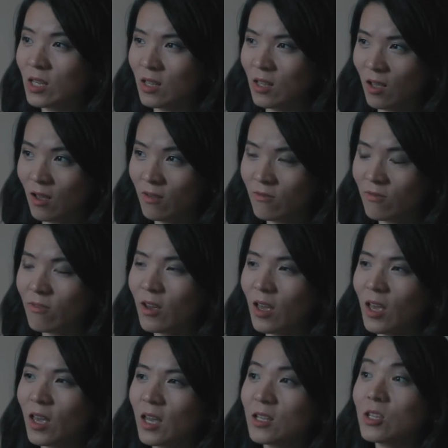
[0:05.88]
enough
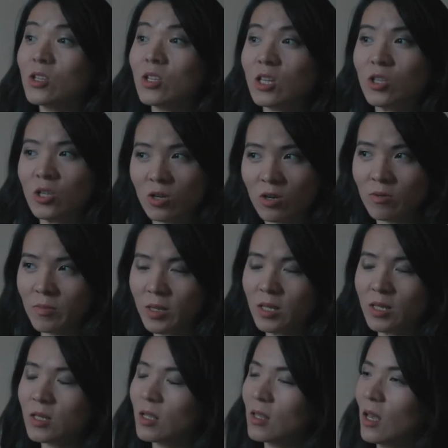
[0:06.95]
and
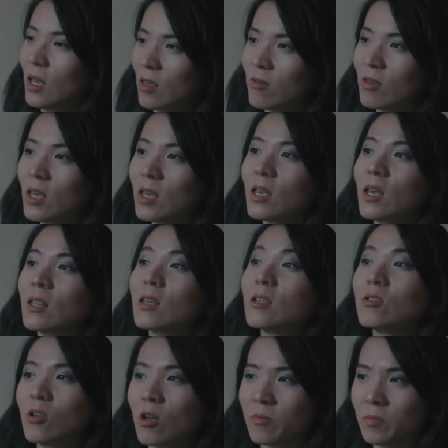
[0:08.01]
determined that you can get the
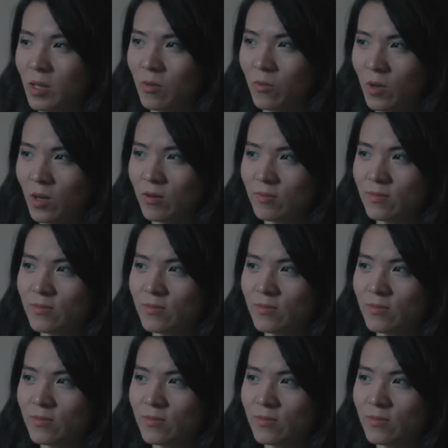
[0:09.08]
job done well.